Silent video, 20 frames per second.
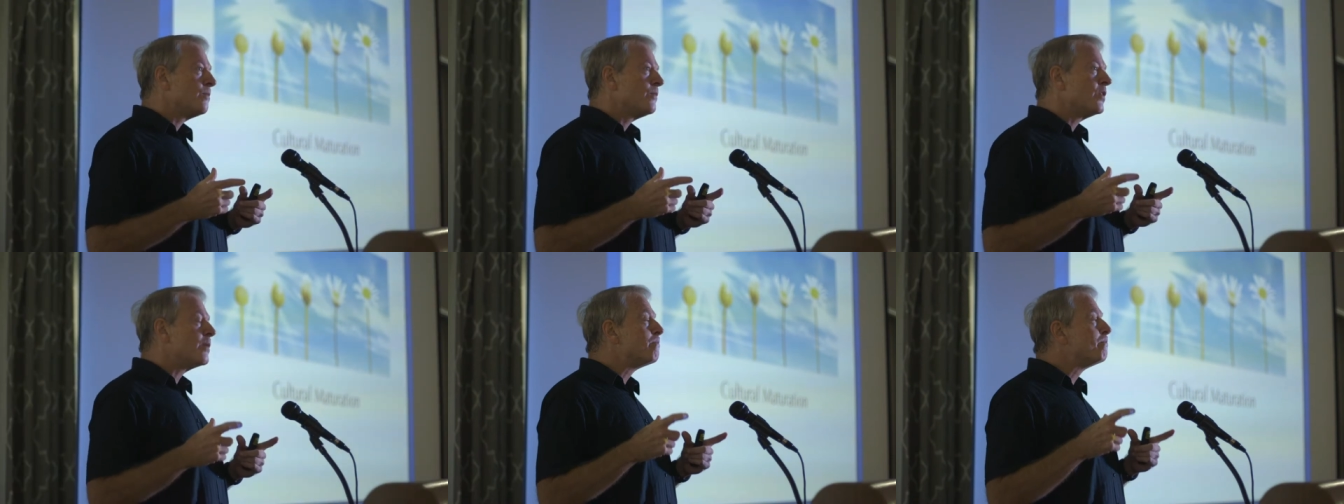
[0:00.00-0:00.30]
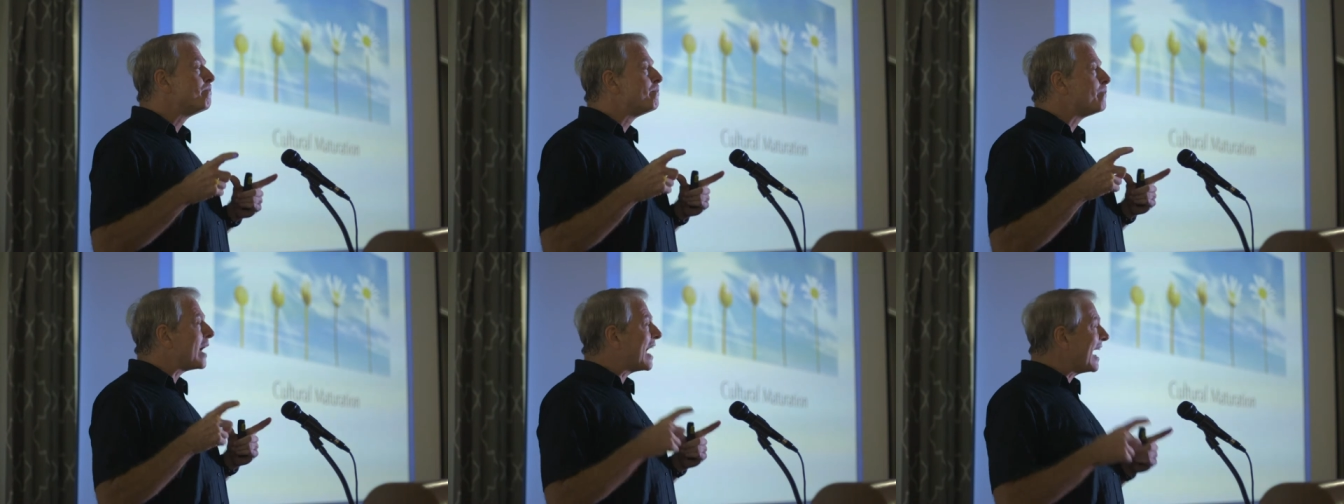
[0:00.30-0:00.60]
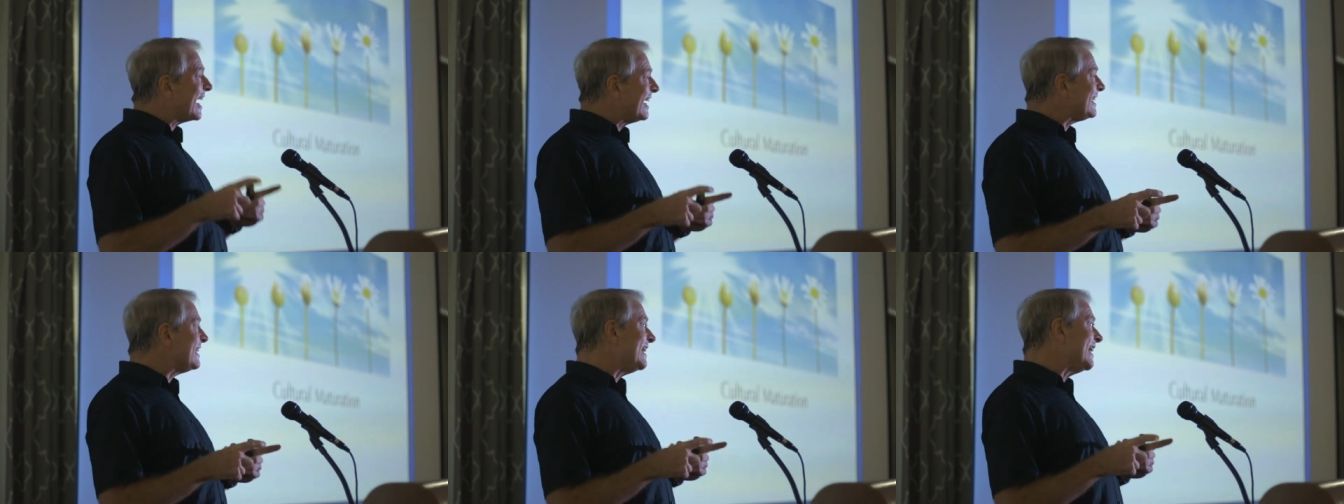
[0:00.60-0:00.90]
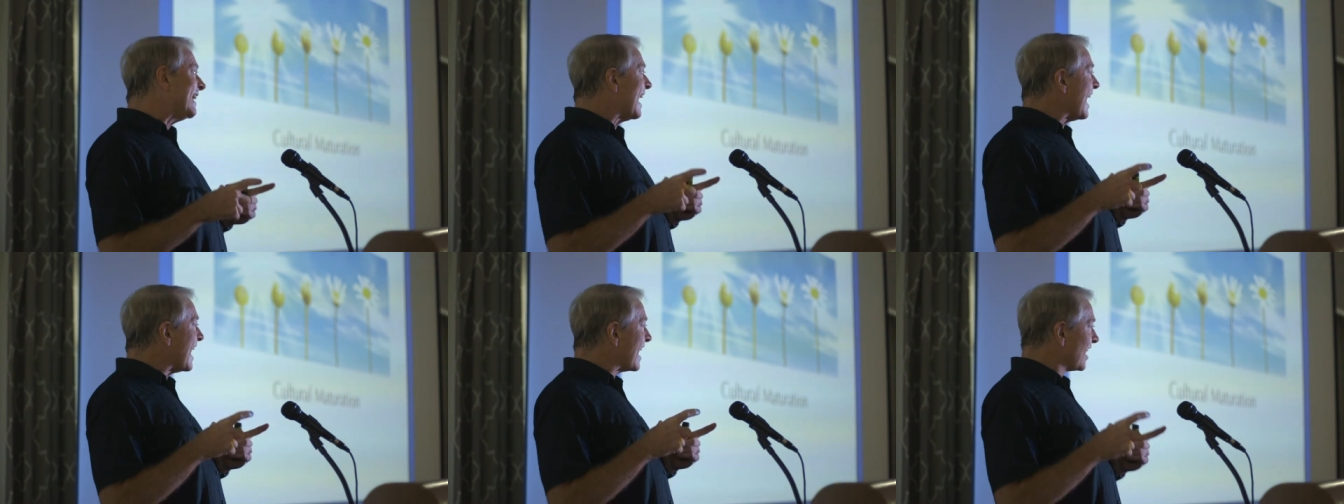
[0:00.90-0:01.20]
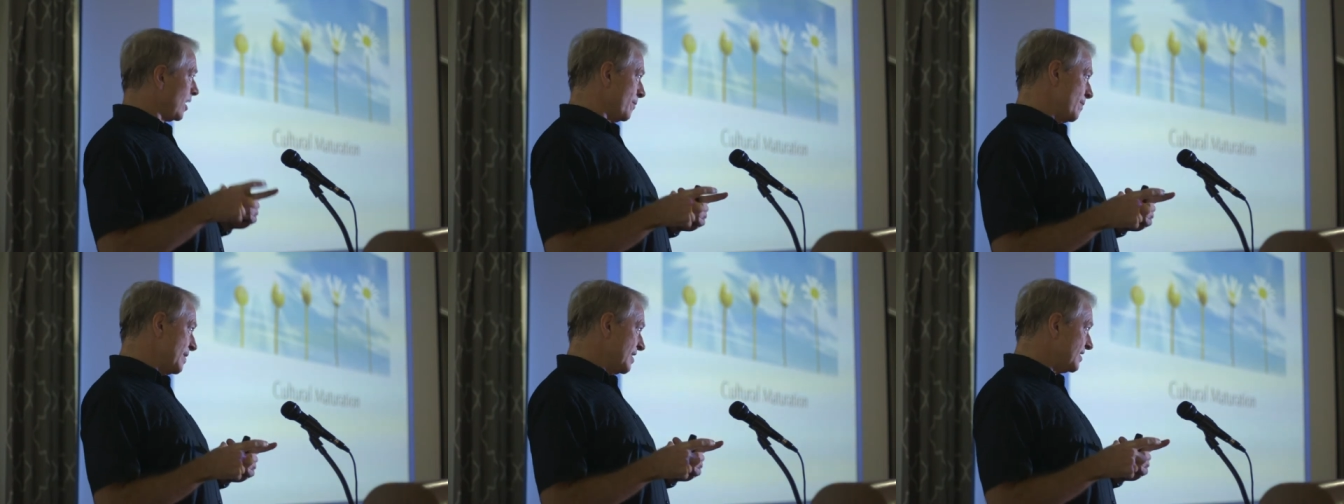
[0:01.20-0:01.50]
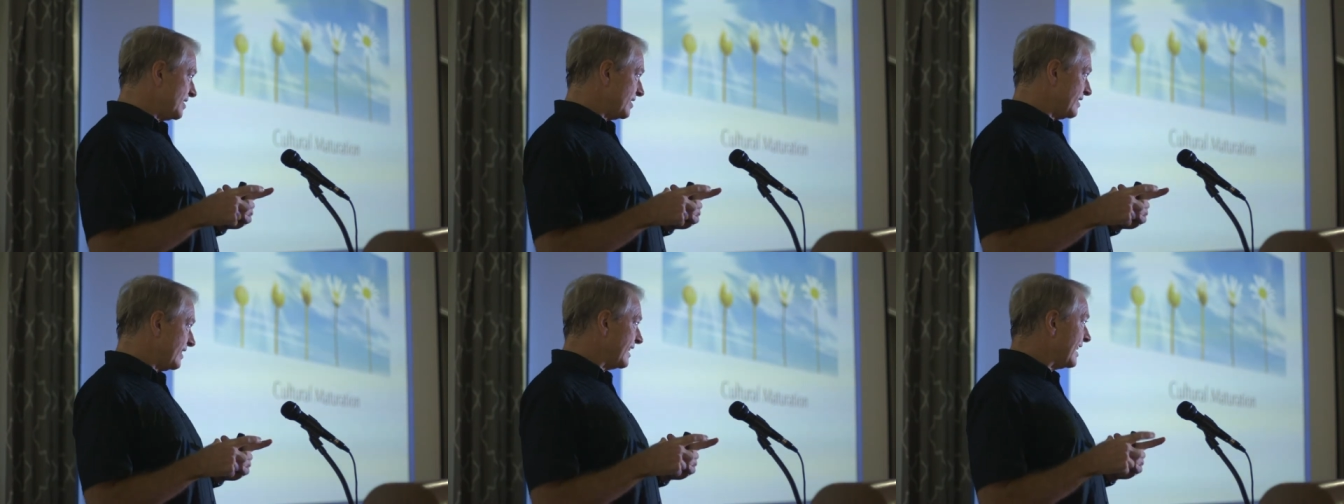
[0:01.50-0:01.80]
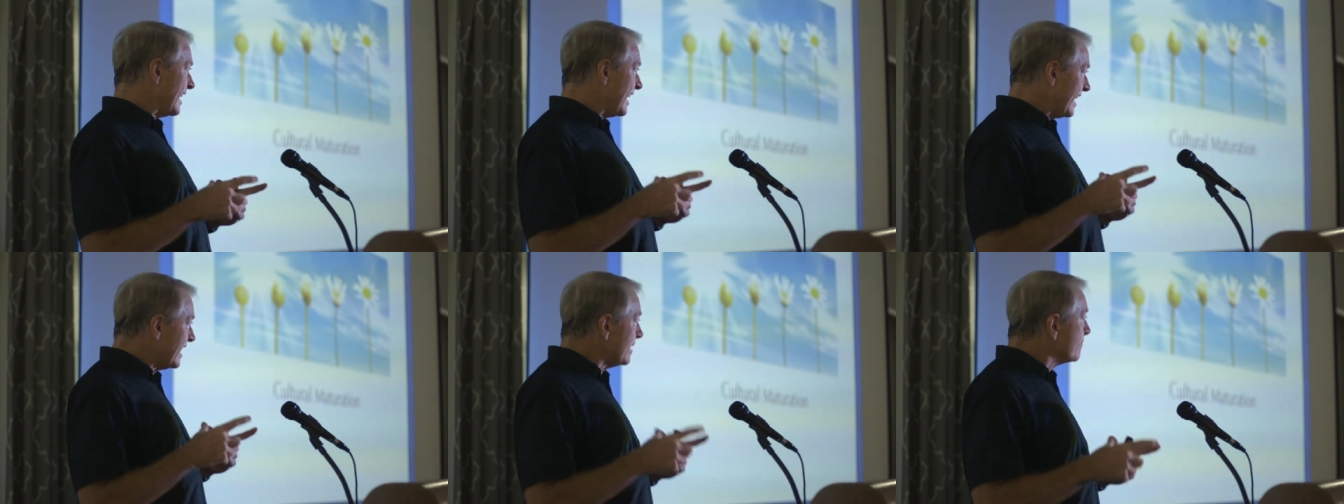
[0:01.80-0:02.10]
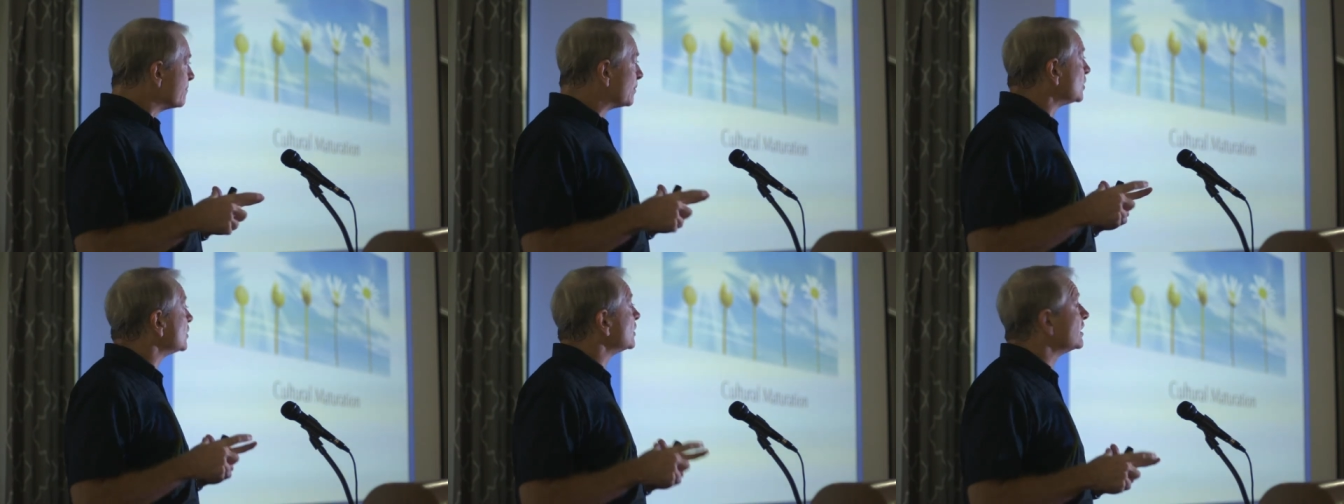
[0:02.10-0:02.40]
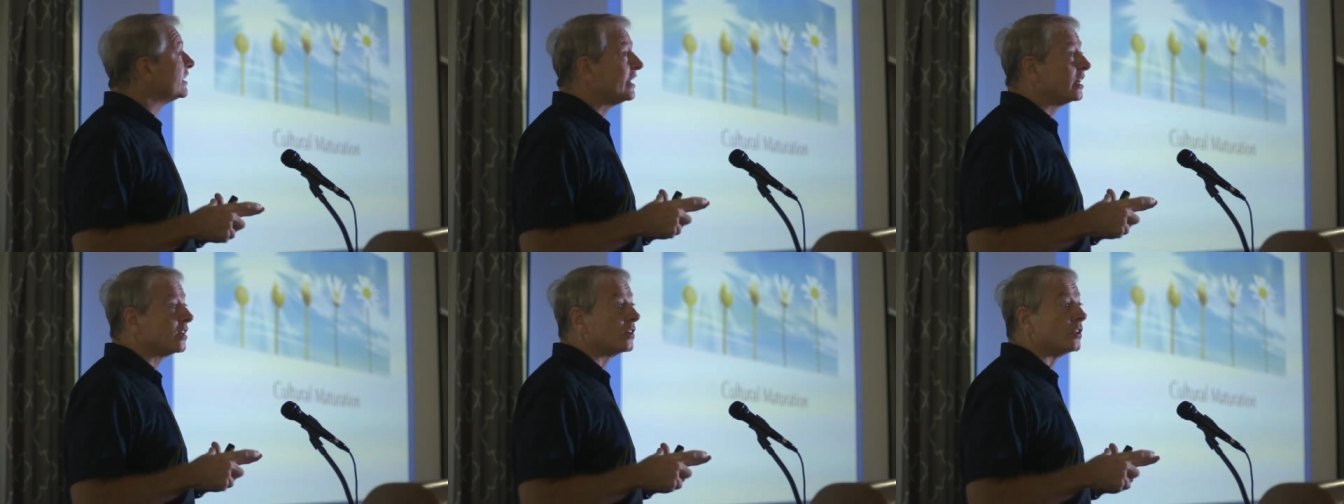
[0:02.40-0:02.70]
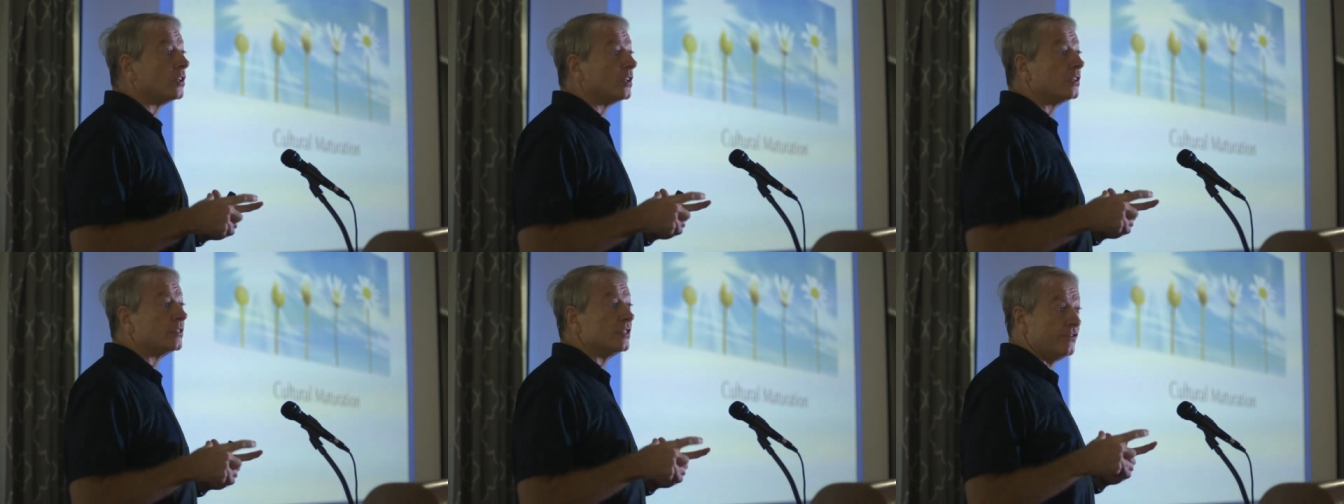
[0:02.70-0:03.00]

The binding element in any political